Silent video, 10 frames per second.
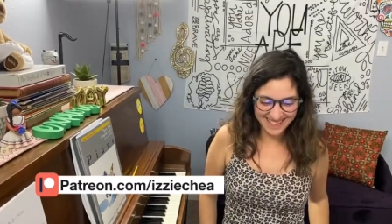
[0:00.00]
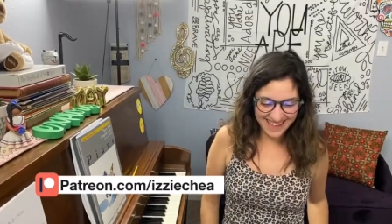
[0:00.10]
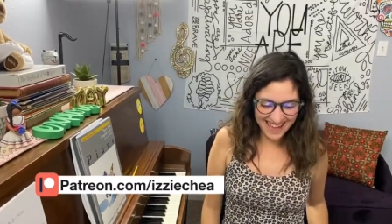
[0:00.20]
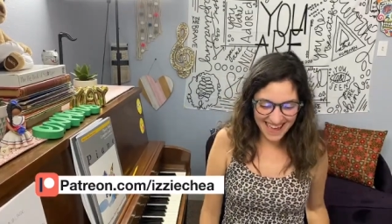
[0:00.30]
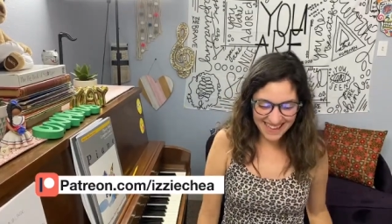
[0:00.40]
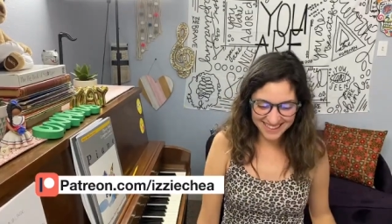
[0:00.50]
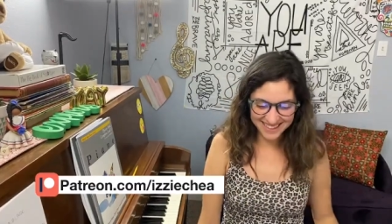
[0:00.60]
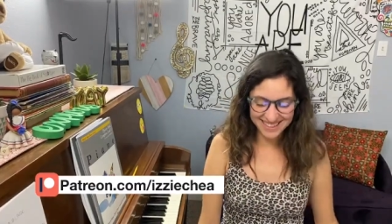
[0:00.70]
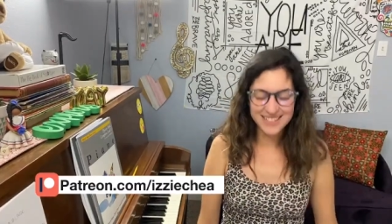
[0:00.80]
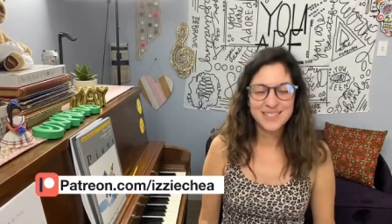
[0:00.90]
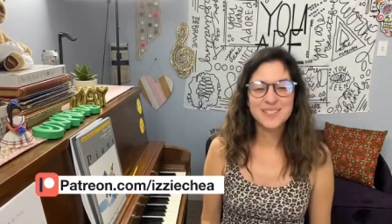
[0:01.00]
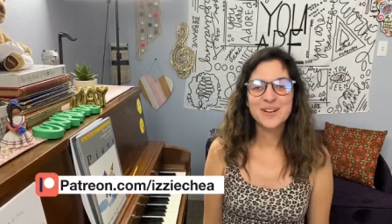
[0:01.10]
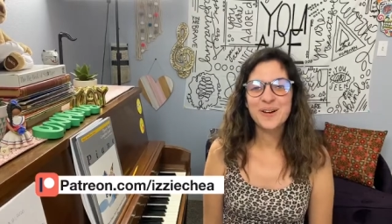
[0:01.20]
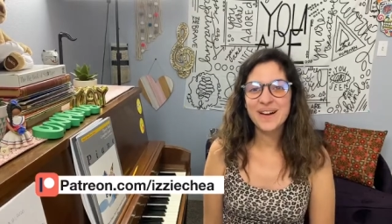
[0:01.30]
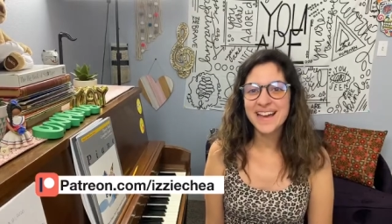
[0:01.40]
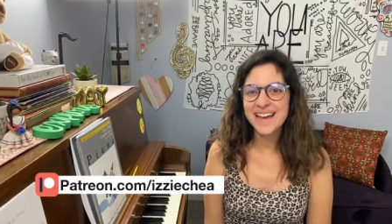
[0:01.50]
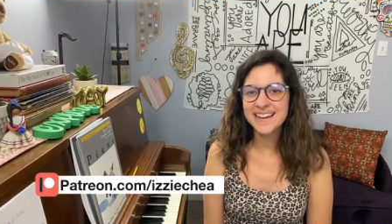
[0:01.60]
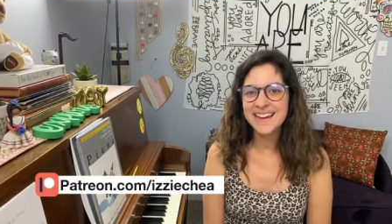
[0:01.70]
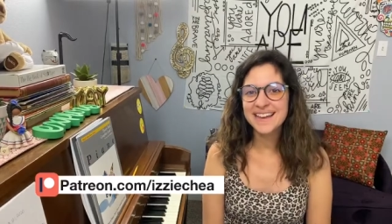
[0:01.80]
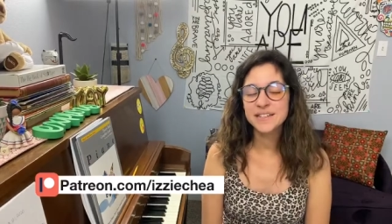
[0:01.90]
Yes! So go
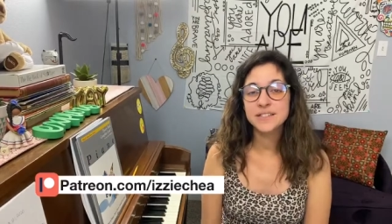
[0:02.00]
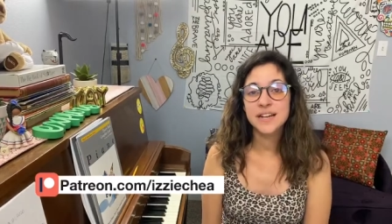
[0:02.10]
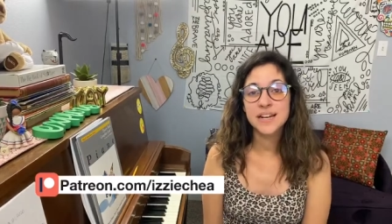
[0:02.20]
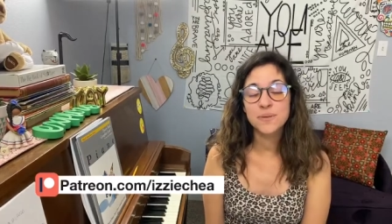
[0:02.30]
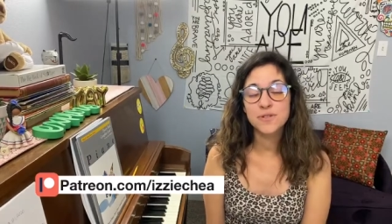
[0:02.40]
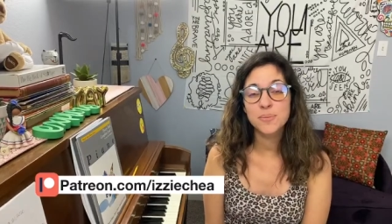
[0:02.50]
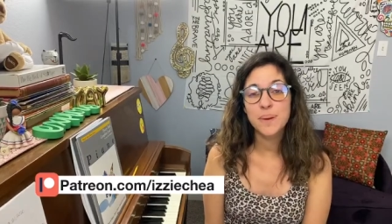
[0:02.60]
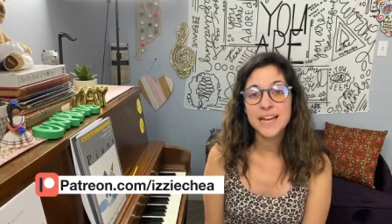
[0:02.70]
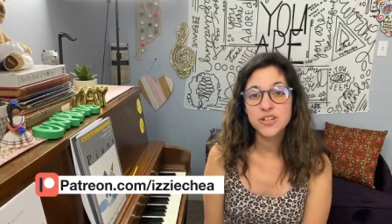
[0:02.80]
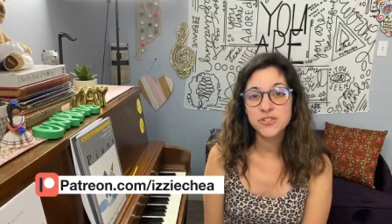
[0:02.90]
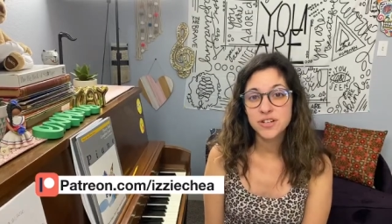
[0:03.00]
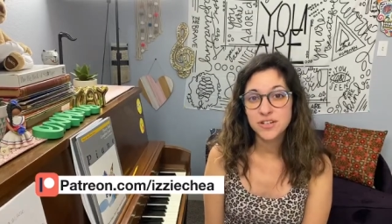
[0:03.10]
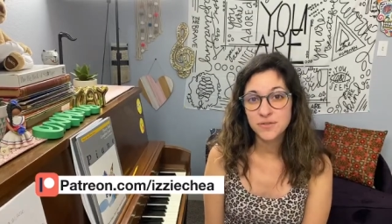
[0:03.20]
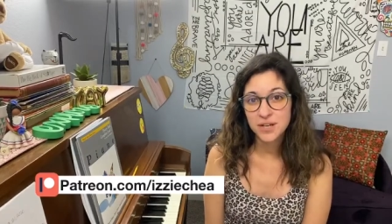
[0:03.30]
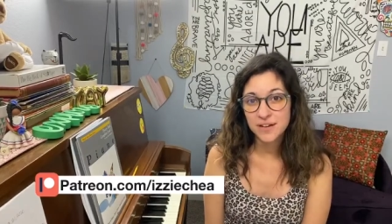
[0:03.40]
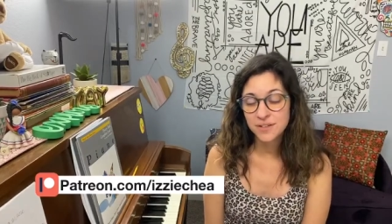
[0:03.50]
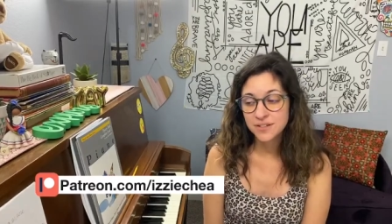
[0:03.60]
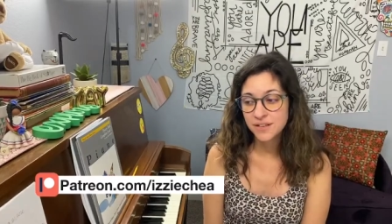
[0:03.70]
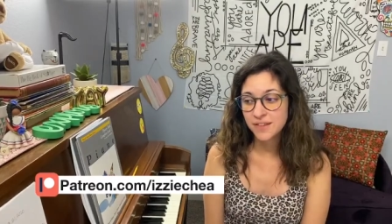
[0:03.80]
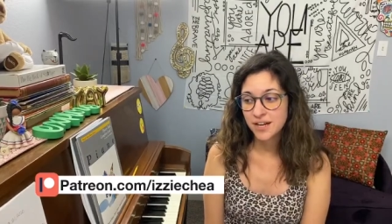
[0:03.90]
ahead and sign up for Patreon if you haven't
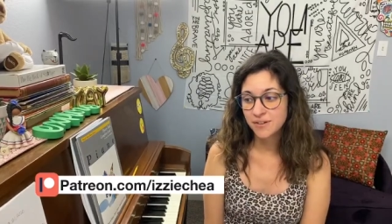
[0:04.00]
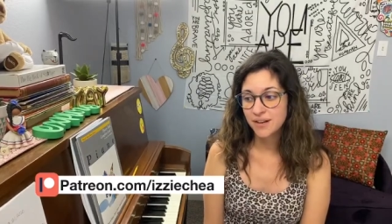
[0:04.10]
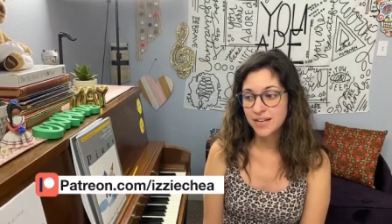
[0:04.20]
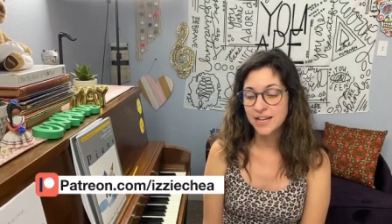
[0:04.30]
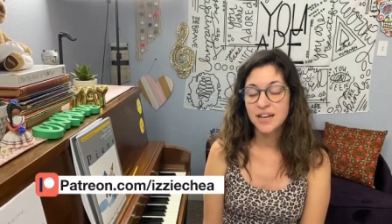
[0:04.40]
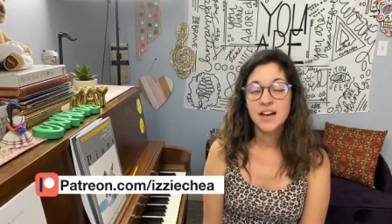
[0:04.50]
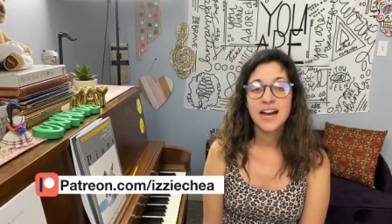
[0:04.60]
done that already.